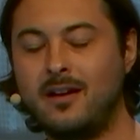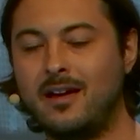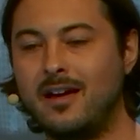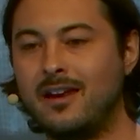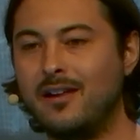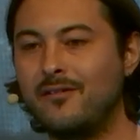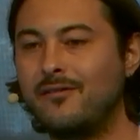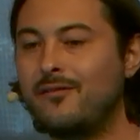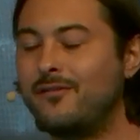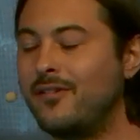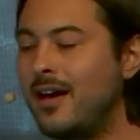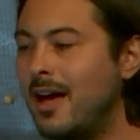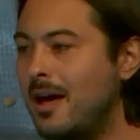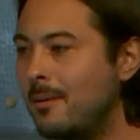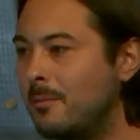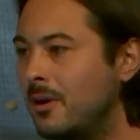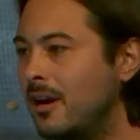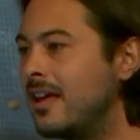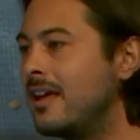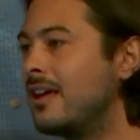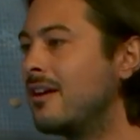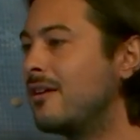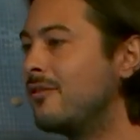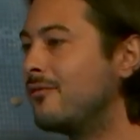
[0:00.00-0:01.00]
And the
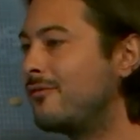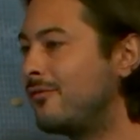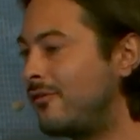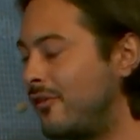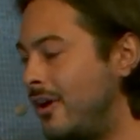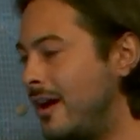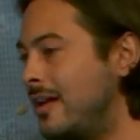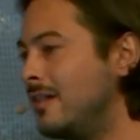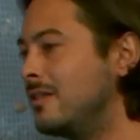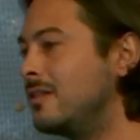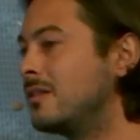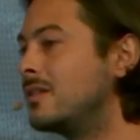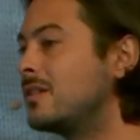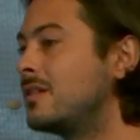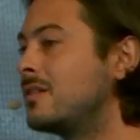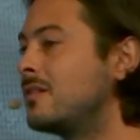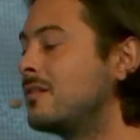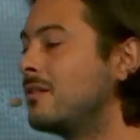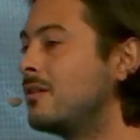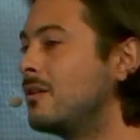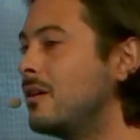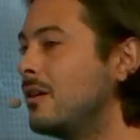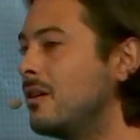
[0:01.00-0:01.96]
family and friends